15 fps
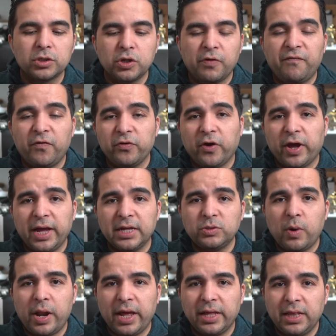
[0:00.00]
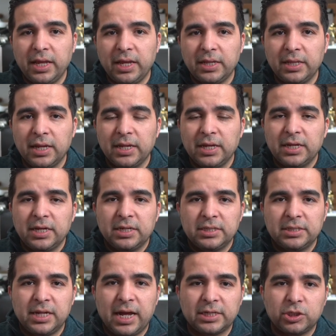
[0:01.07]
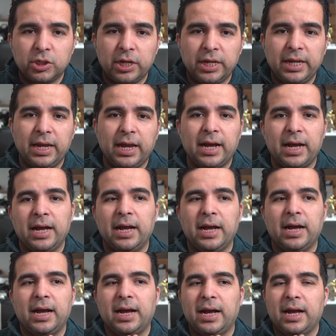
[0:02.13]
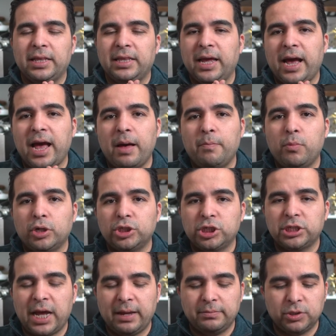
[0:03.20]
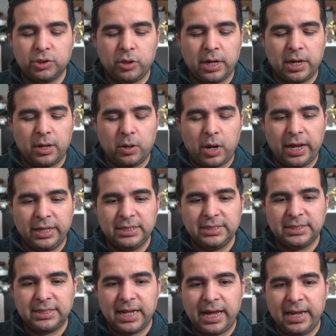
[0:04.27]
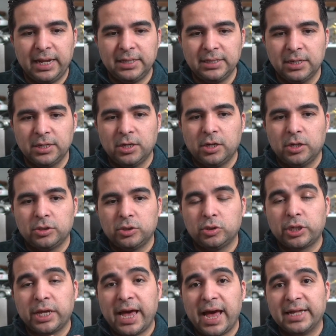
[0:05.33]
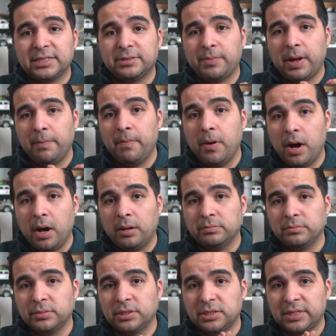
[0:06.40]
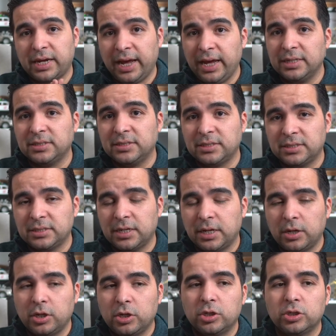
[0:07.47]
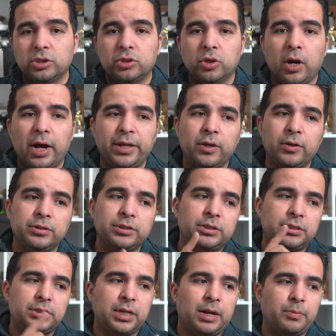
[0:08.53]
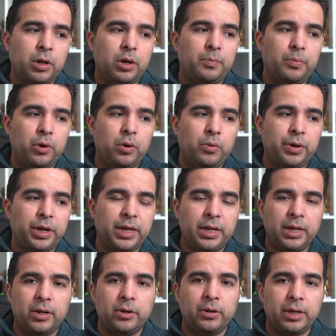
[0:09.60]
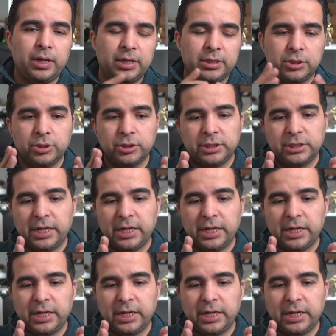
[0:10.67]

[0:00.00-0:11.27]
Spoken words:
So for the hands, what I did is actually I didn't have much time, so I decided to cast my mom's hands. So I'm gonna put over here, it's just